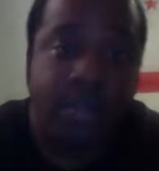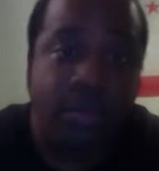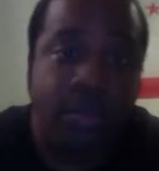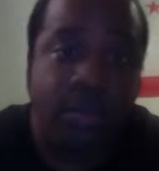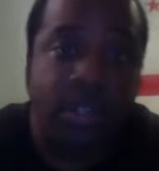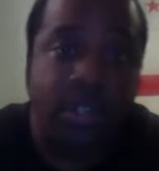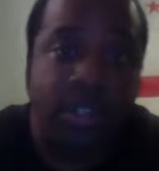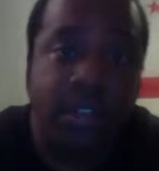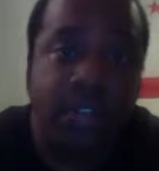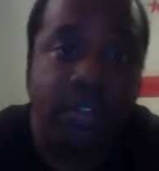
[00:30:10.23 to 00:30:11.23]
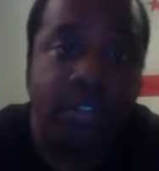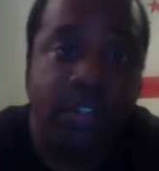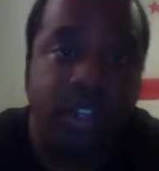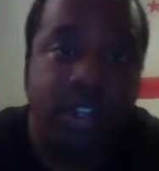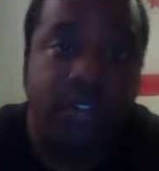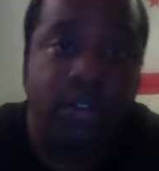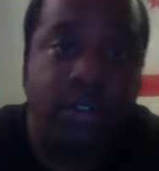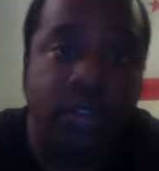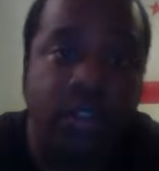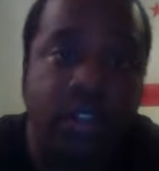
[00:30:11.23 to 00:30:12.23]
What give you
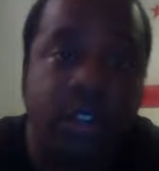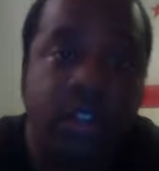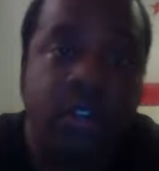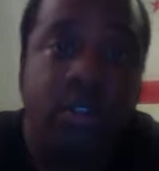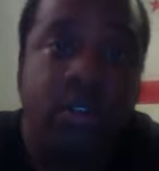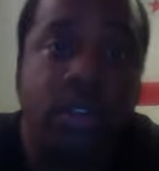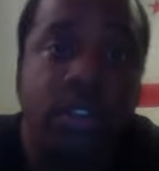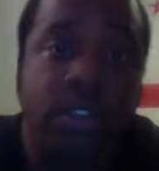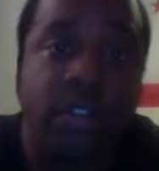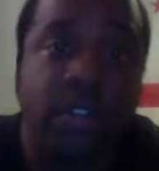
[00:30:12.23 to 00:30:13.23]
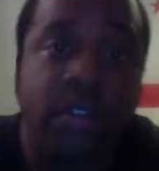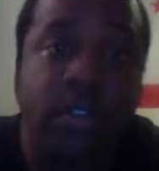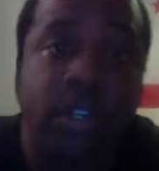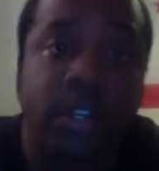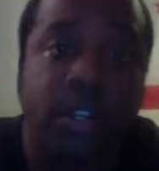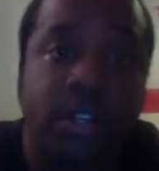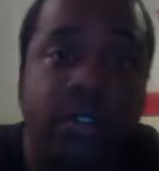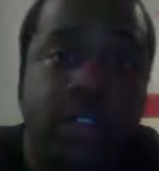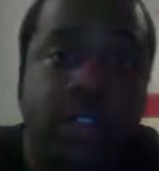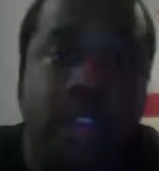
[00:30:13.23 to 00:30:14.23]
sign? Will you give you?
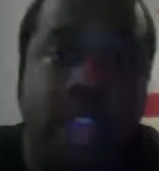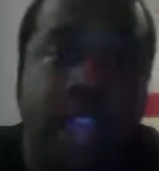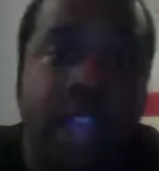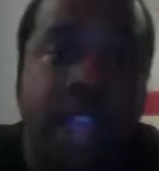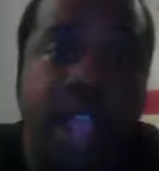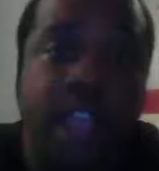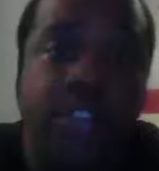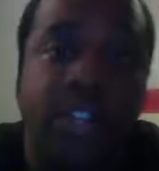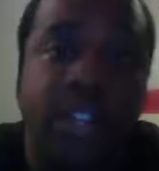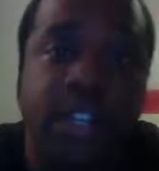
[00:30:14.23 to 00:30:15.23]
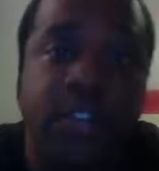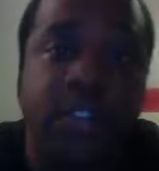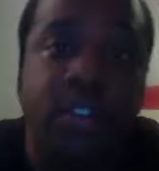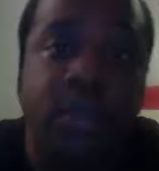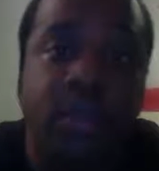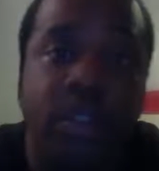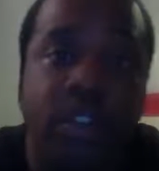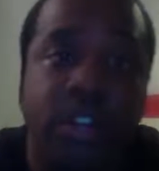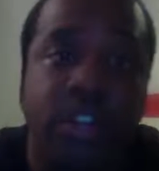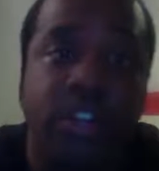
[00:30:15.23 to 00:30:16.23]
Have she given you a reason
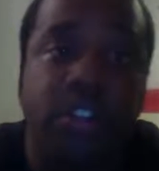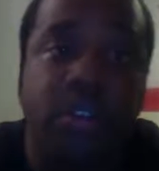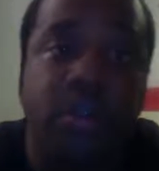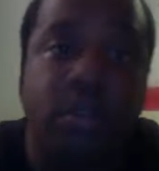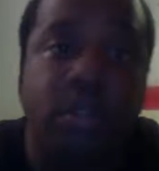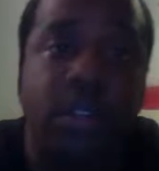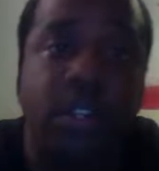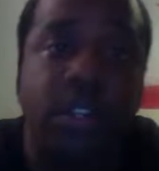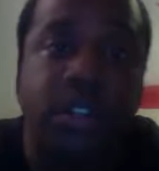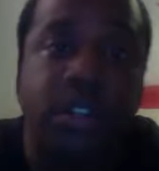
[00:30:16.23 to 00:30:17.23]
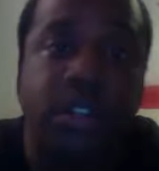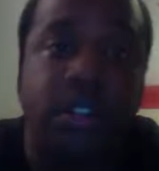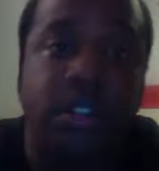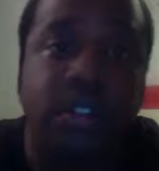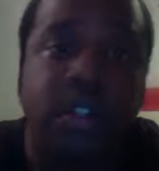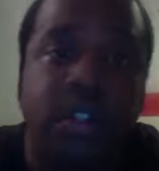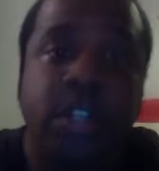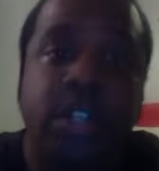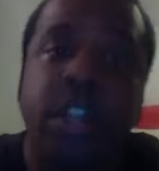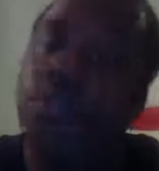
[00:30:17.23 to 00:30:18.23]
that she won't believe to consider
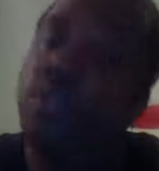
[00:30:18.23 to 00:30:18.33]
if it'll